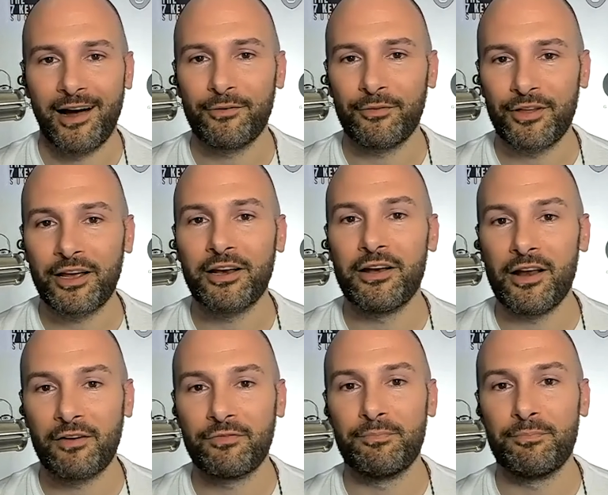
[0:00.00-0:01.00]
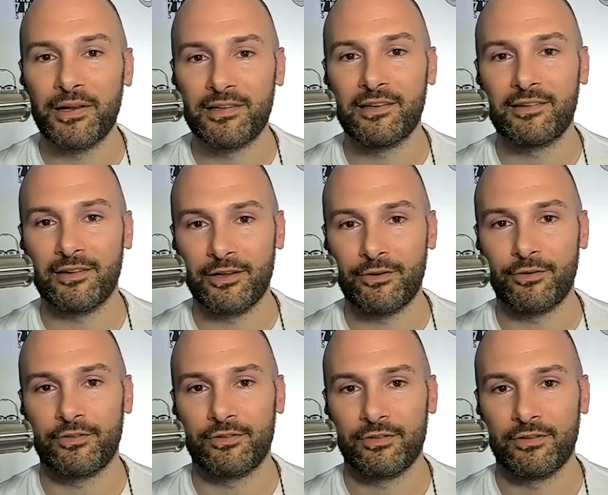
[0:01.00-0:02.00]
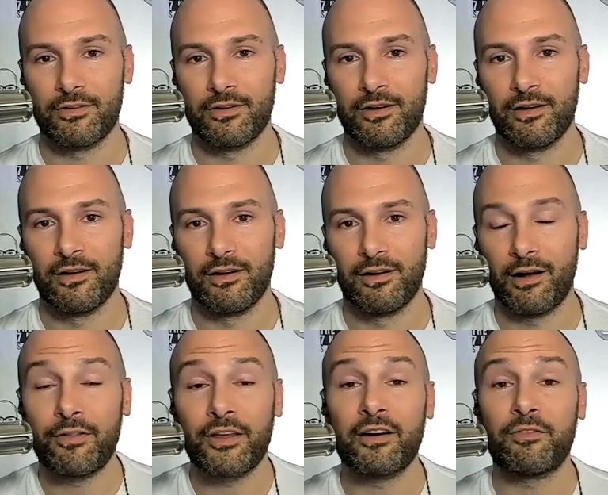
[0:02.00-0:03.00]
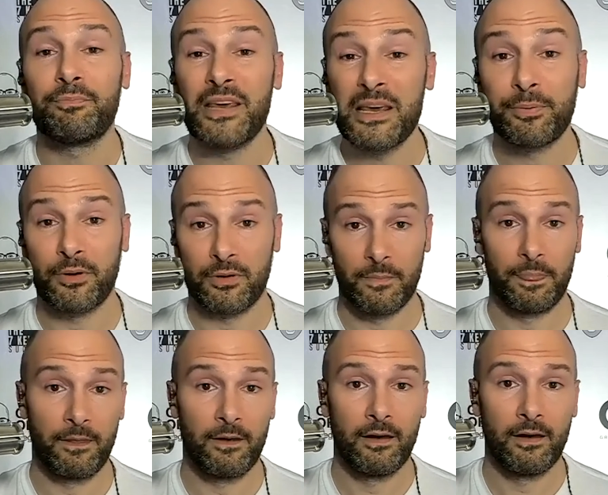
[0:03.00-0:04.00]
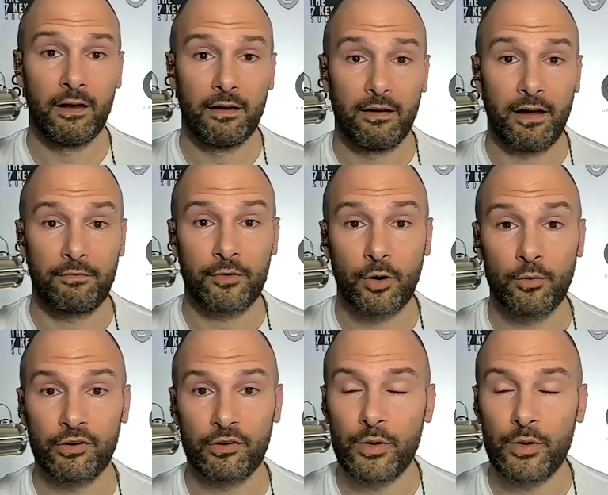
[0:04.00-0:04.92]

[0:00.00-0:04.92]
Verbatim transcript: I don't think enough business leaders, I don't think enough people have coaches.